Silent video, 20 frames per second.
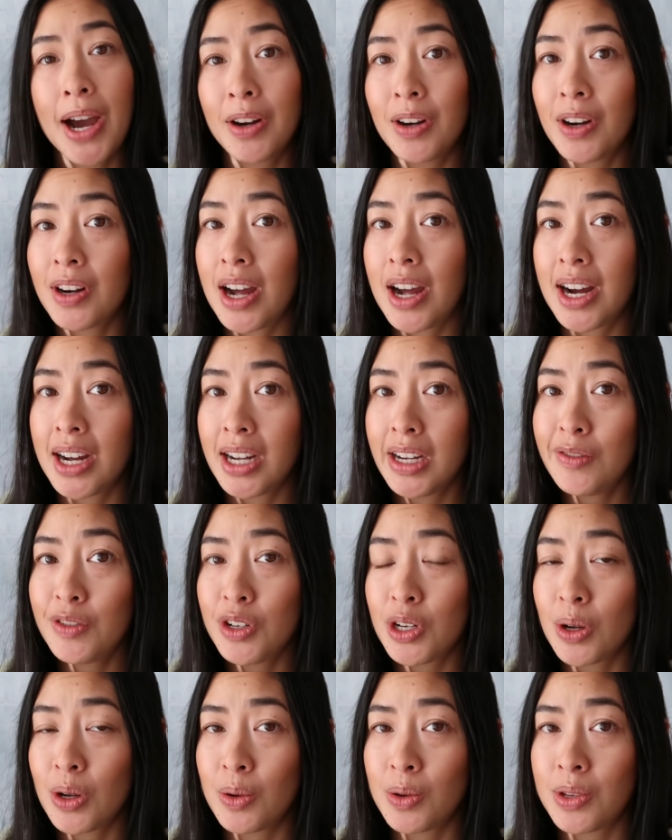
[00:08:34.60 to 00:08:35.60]
pattern I
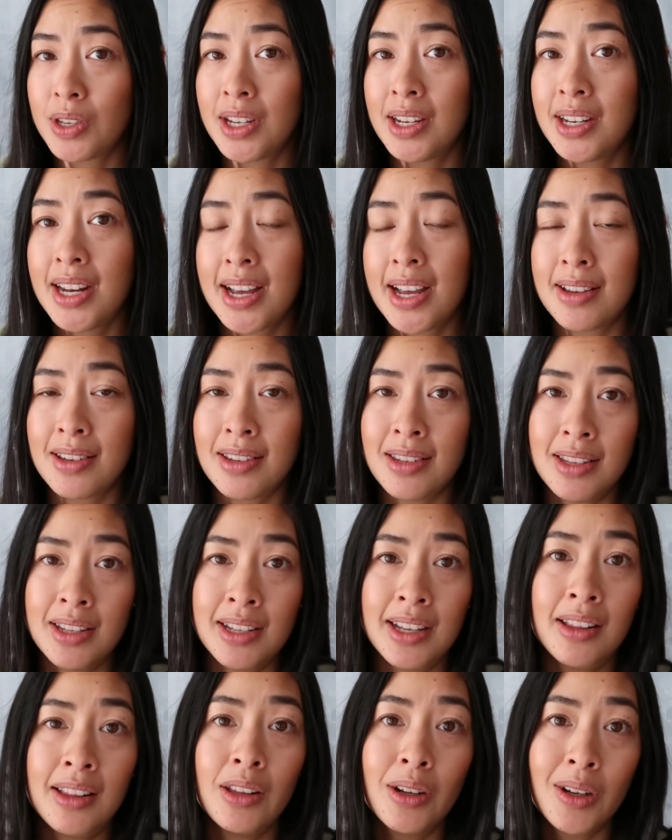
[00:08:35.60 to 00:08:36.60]
have chosen as
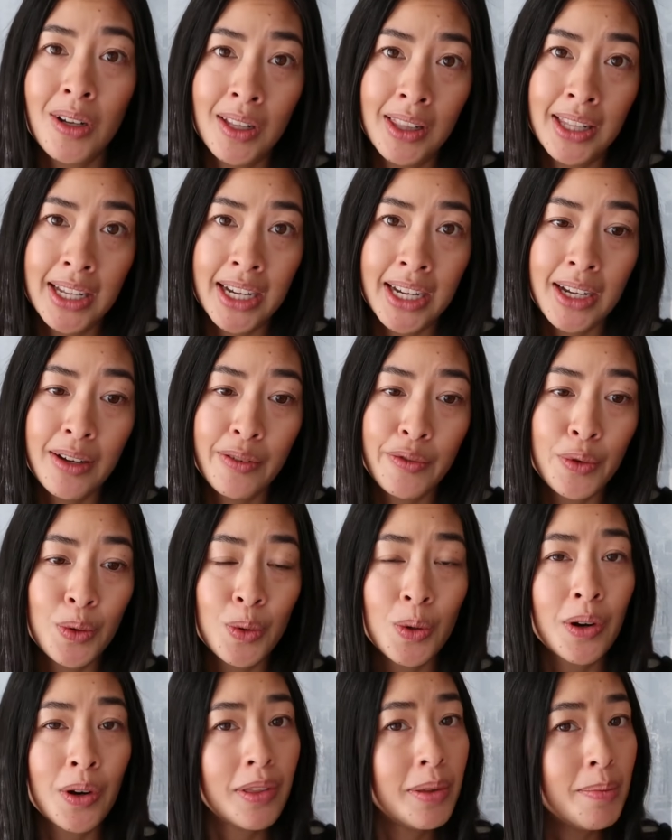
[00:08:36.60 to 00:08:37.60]
the lookalike
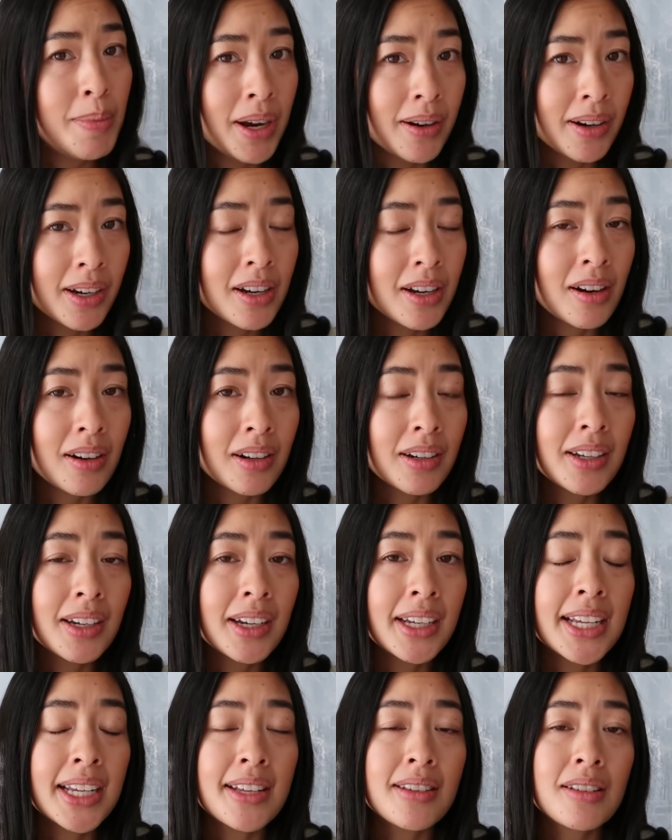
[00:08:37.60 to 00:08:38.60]
for the Berry
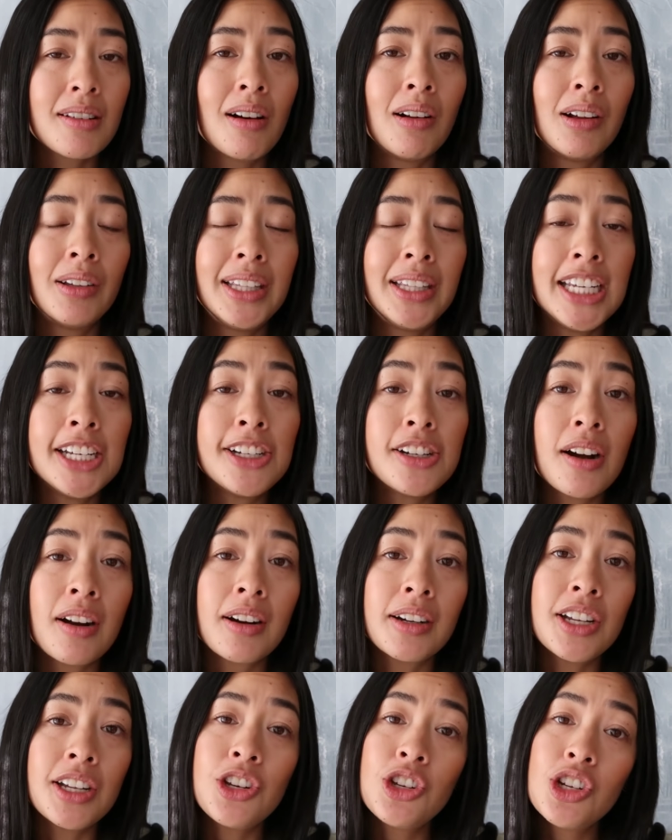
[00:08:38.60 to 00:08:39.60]
cardigan is called the
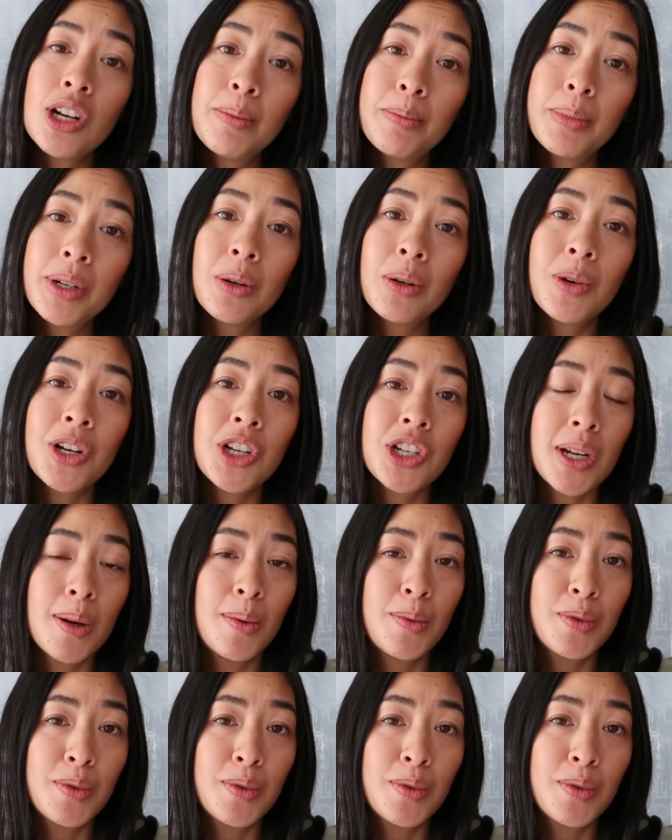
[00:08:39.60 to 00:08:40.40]
CARDI jumper, which